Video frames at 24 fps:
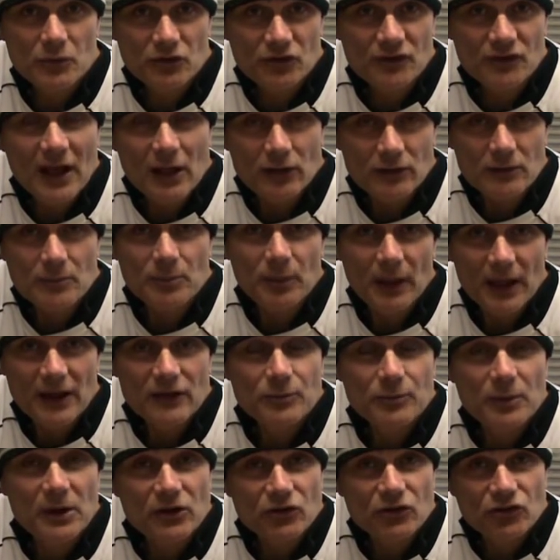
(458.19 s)
which is held in
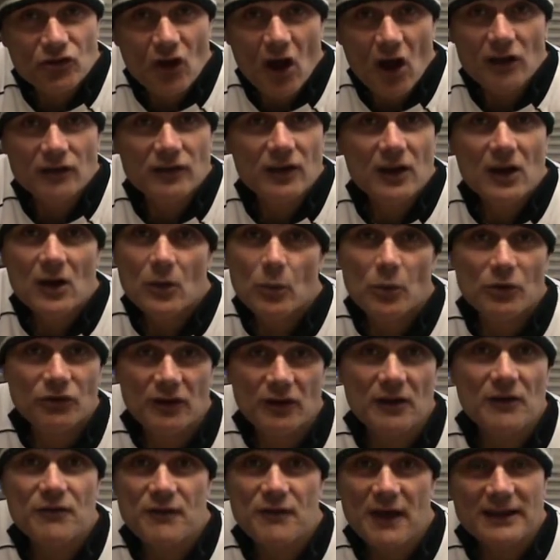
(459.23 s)
place by a shot
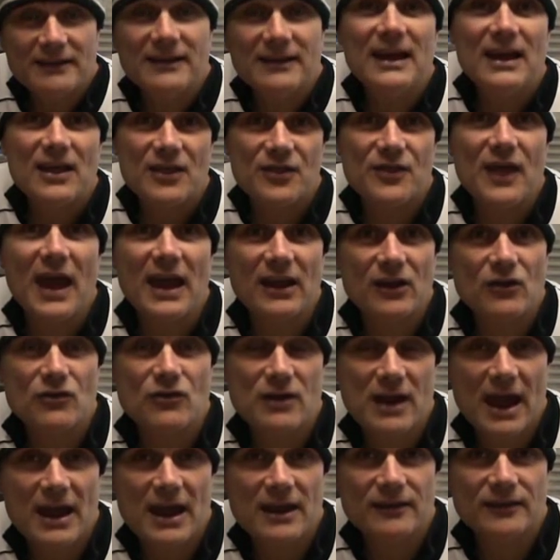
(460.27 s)
which in effect then
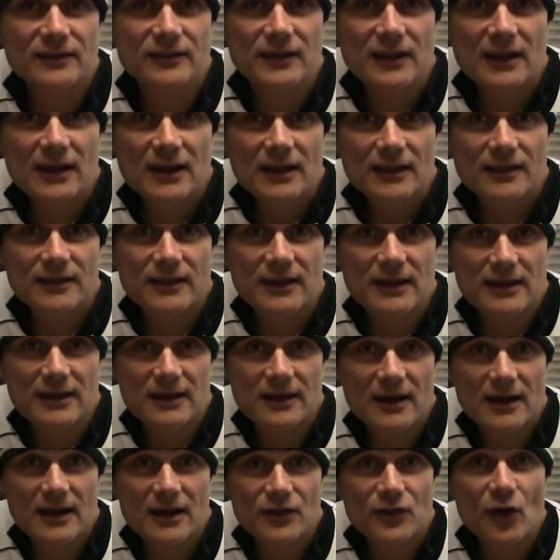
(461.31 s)
creates
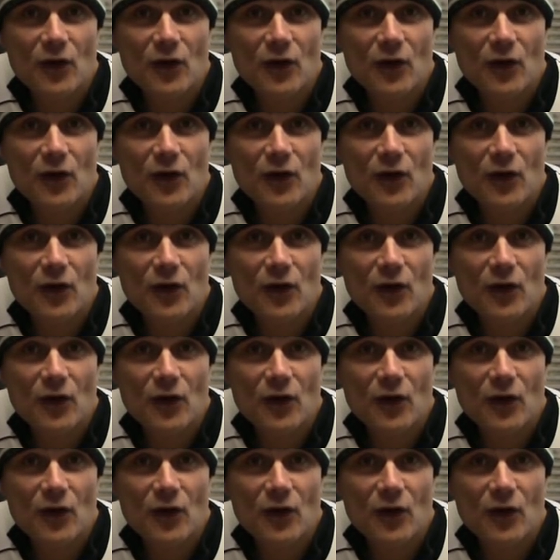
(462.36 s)
the uh,